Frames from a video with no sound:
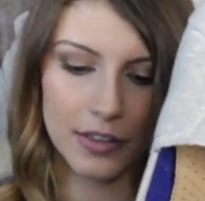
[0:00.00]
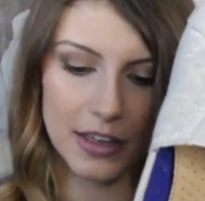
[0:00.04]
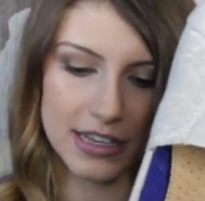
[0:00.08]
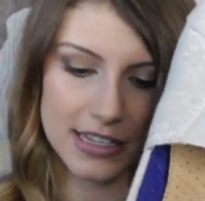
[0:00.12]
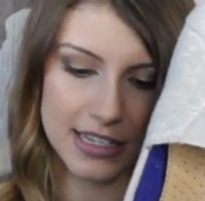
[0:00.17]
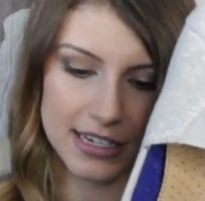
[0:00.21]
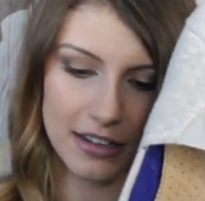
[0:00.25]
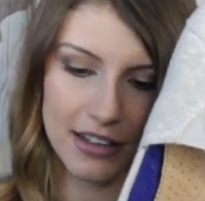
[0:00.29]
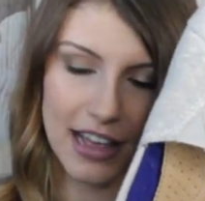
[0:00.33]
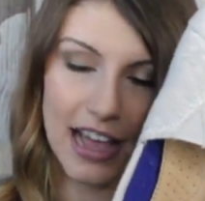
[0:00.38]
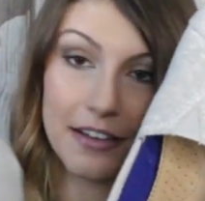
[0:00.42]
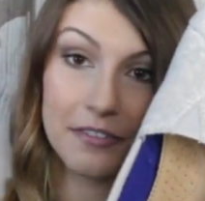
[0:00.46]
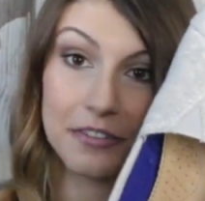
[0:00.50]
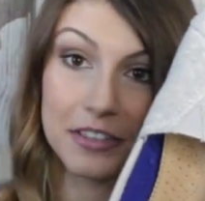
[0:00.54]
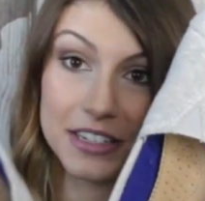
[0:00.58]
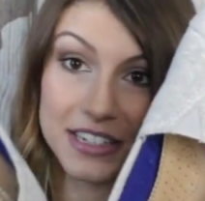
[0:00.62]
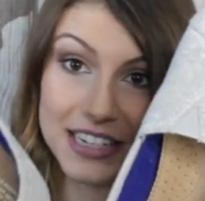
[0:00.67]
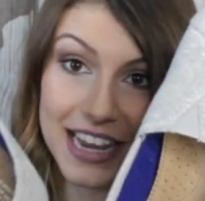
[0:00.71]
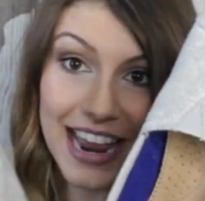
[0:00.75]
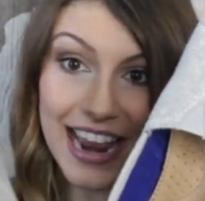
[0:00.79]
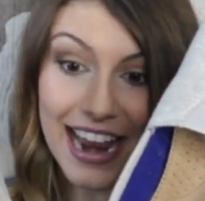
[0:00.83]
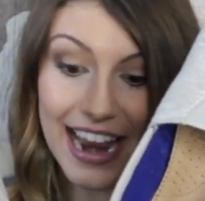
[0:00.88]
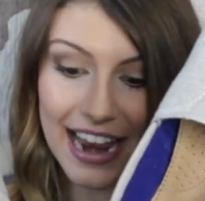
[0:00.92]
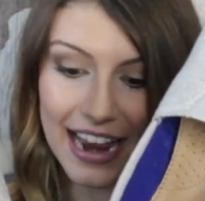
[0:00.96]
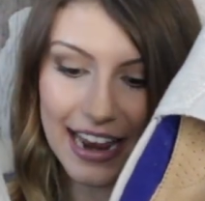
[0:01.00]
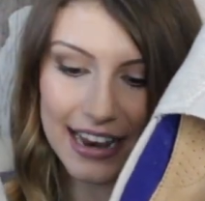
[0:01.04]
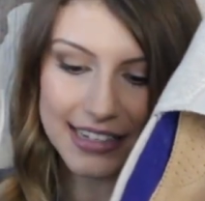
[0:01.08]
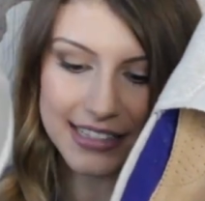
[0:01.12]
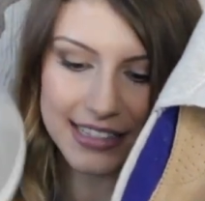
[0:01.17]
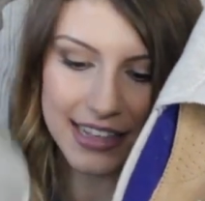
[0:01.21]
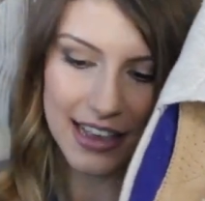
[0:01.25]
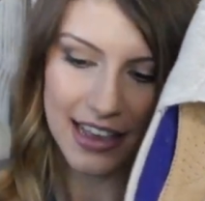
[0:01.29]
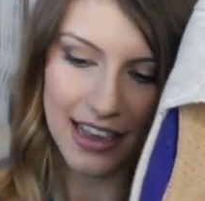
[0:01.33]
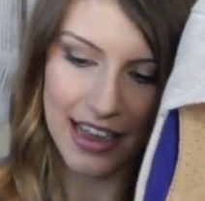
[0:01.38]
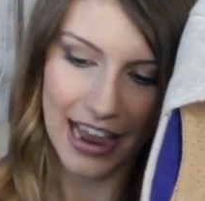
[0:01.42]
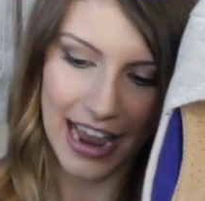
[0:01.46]
they still have the
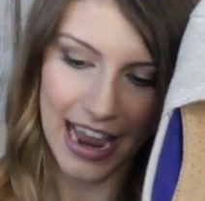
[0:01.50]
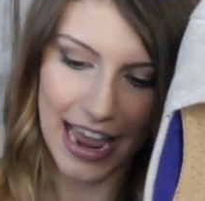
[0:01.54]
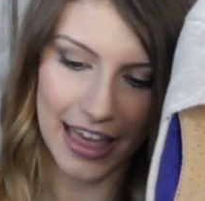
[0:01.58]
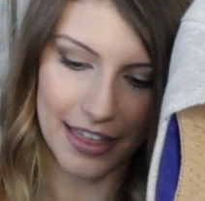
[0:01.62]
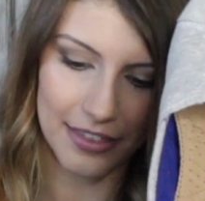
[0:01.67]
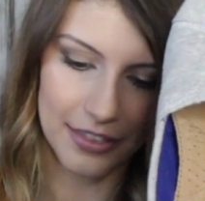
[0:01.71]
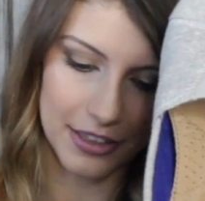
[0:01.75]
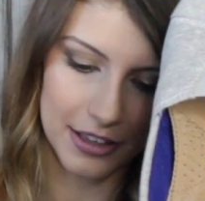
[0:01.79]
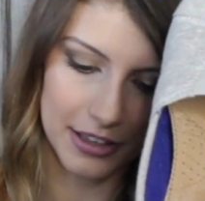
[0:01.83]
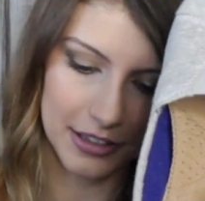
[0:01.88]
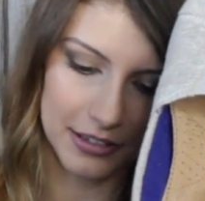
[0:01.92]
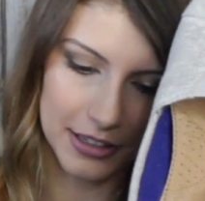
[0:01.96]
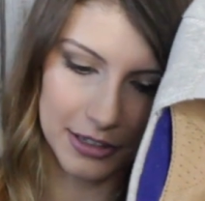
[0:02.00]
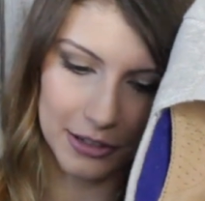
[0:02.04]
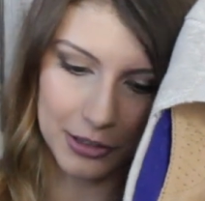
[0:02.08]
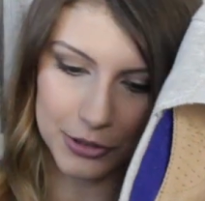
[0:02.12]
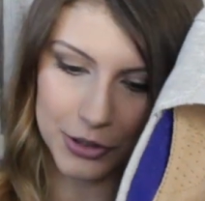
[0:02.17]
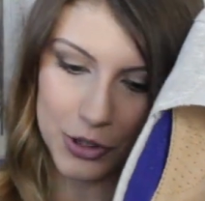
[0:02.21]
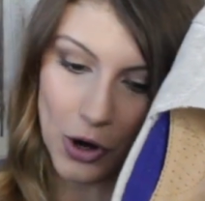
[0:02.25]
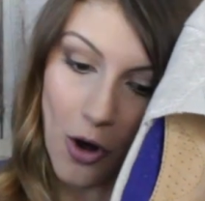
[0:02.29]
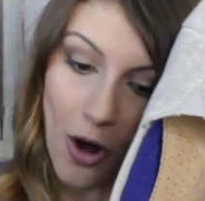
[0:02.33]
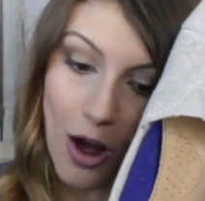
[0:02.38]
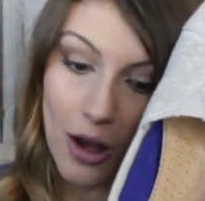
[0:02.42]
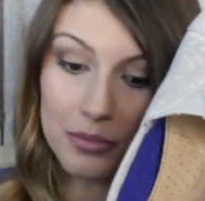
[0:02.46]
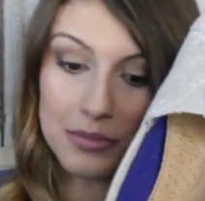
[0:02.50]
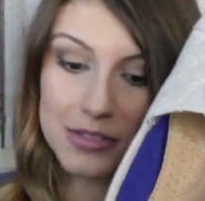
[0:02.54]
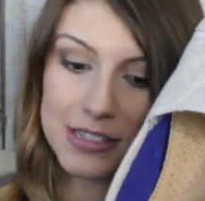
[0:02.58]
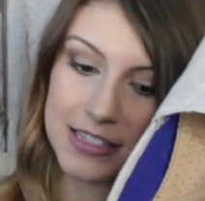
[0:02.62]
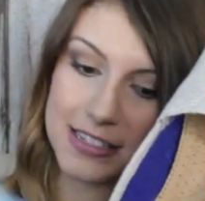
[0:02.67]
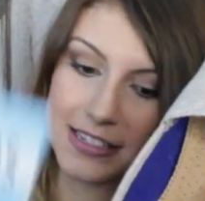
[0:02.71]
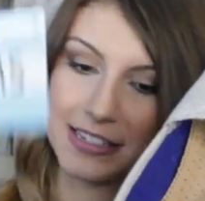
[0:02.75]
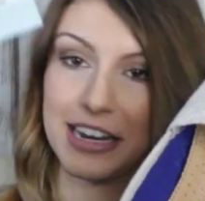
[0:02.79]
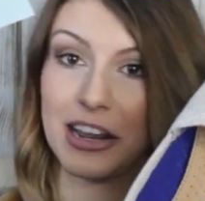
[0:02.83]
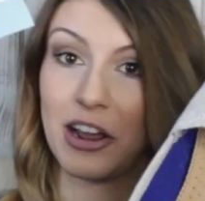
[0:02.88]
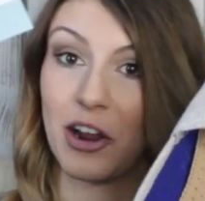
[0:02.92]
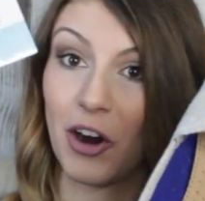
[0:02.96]
tags and the little Tom
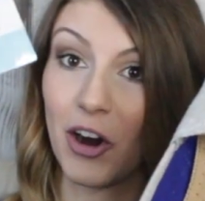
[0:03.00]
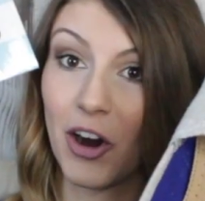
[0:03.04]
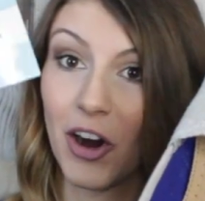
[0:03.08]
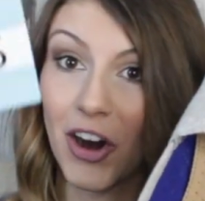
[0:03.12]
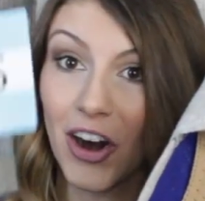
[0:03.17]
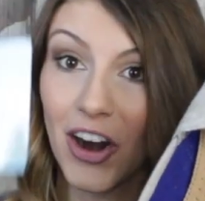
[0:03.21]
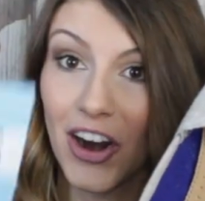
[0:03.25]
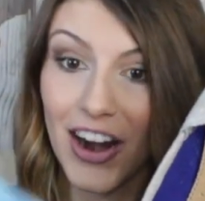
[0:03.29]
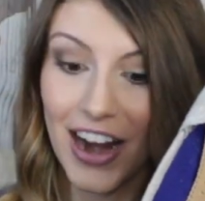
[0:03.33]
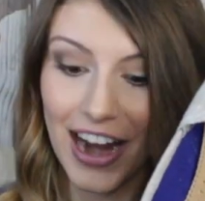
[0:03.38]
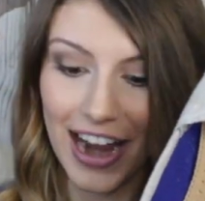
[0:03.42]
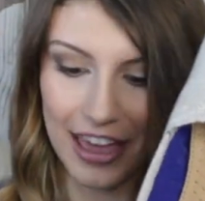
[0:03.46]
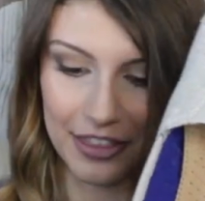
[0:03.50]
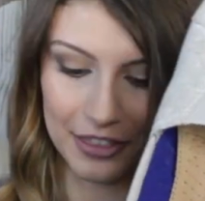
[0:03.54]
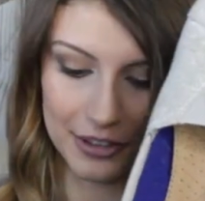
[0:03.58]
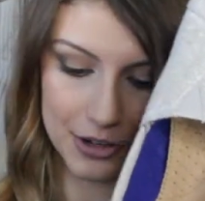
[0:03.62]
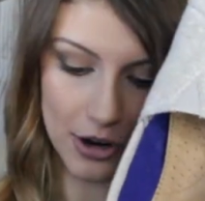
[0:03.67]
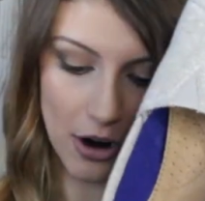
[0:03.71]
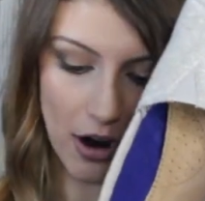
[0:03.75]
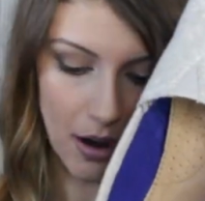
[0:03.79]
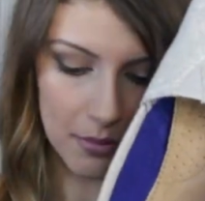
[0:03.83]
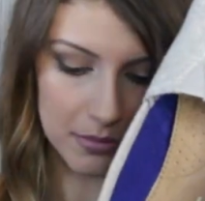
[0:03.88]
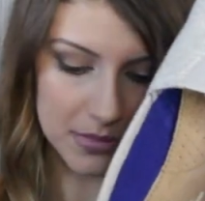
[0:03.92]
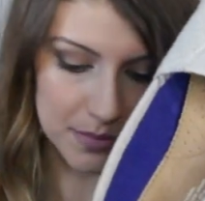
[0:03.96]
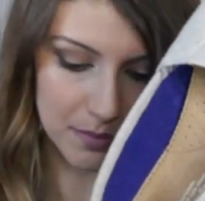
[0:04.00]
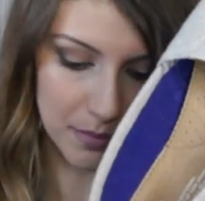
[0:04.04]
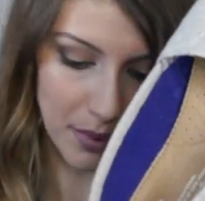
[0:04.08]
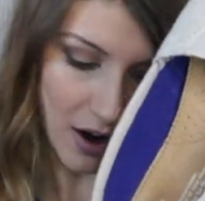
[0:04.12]
sticker and the Toms